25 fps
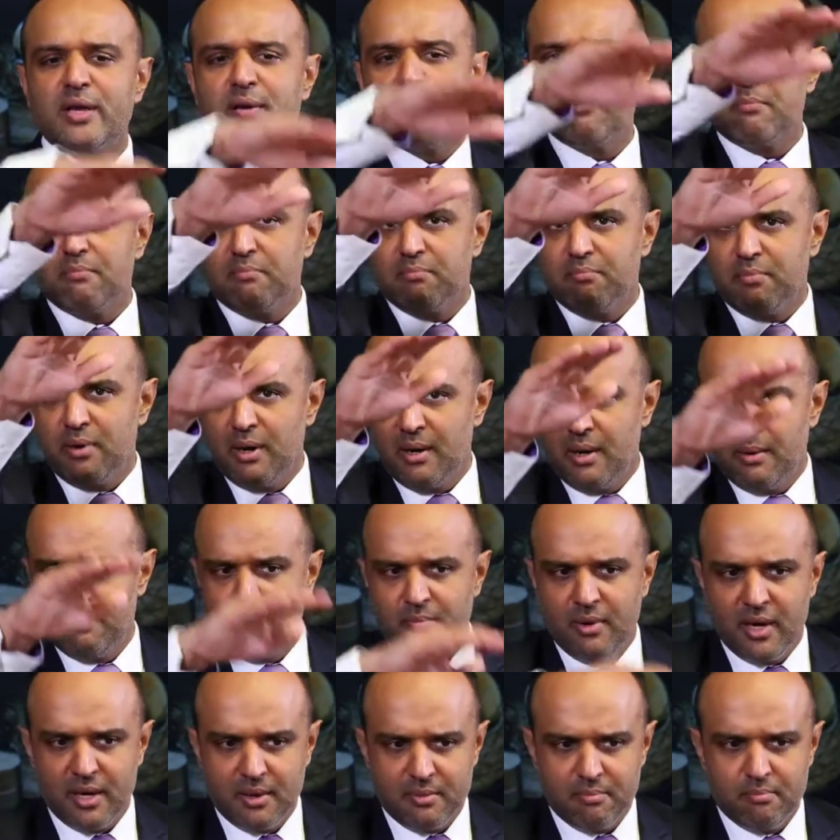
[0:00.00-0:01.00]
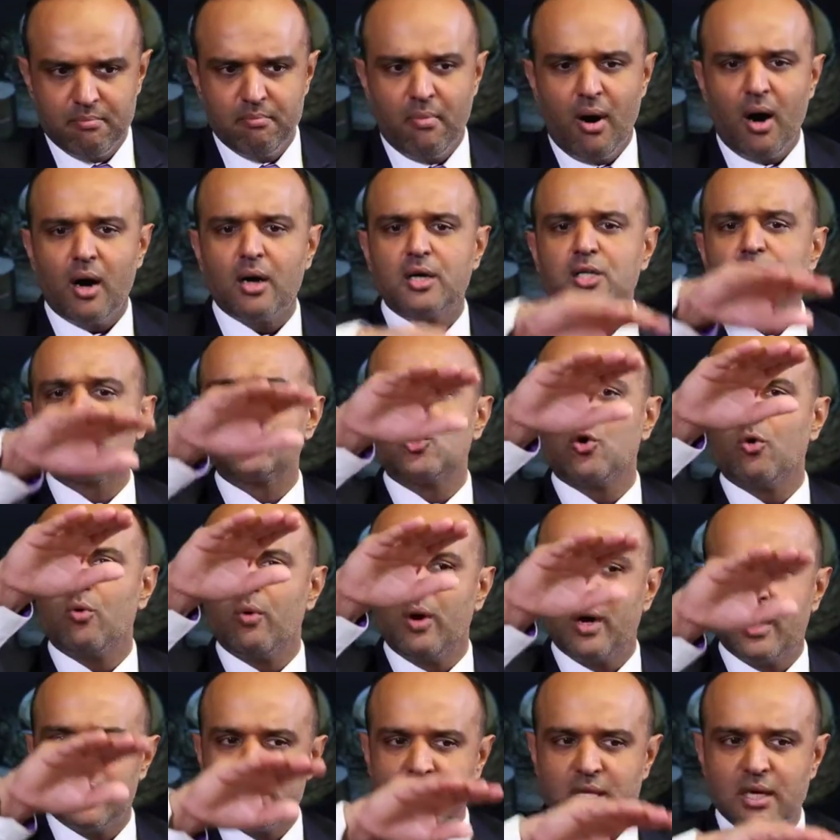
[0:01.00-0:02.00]
when markets
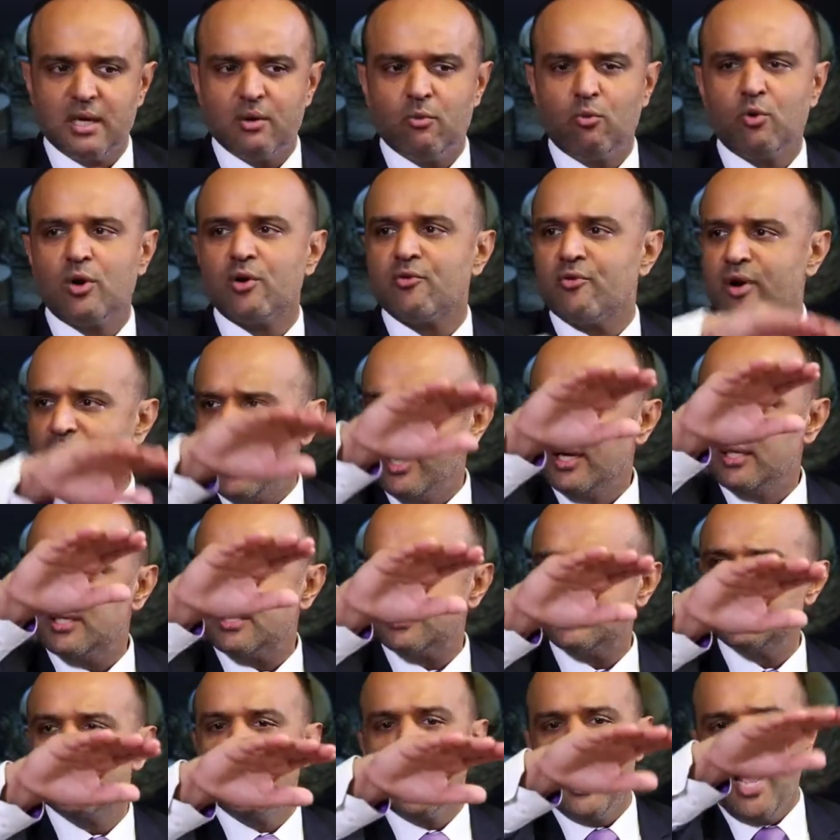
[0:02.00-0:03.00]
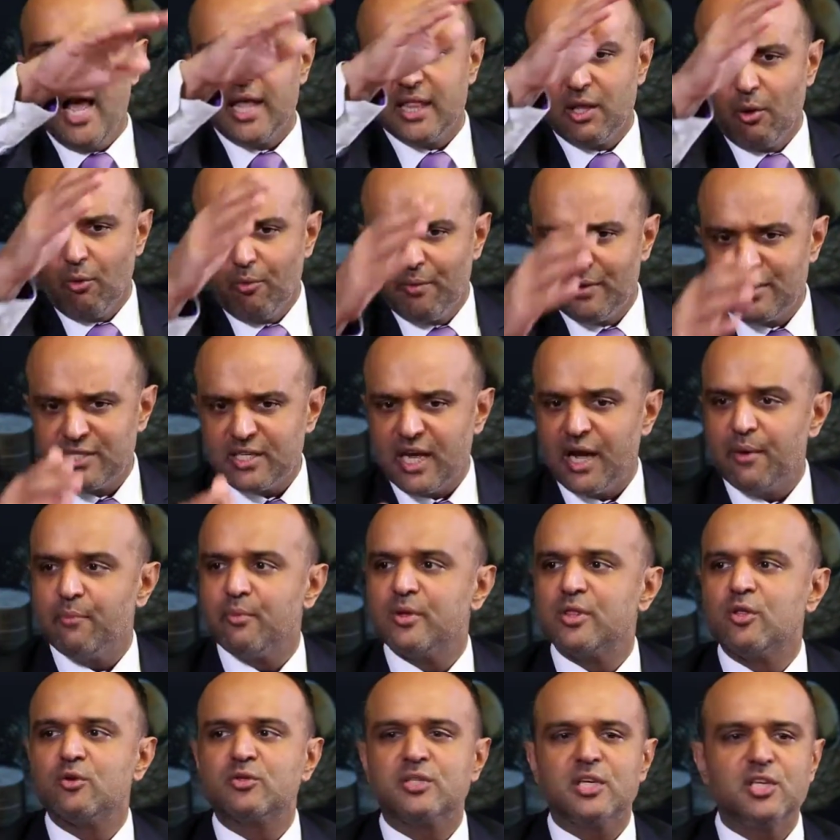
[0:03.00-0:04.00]
will rise, and there will be
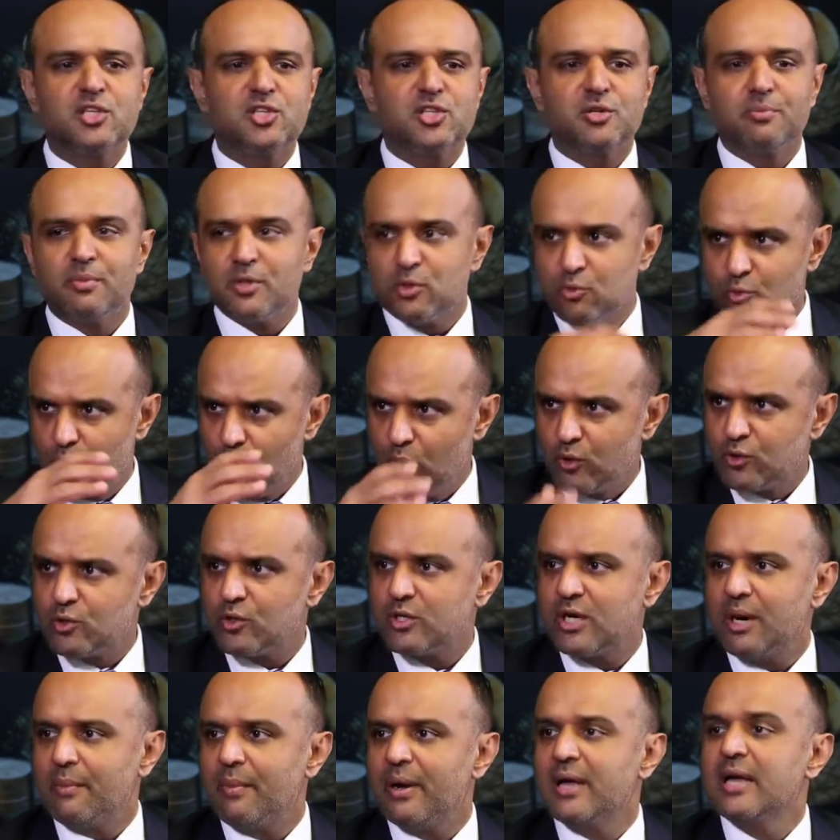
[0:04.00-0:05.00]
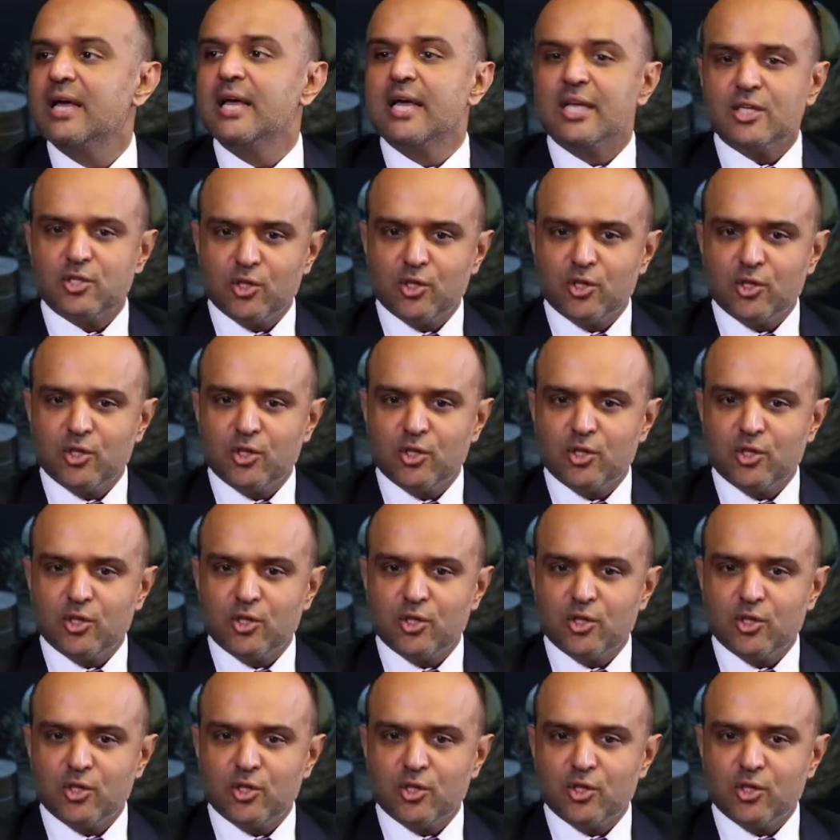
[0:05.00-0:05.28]
time when those instruments will also come up.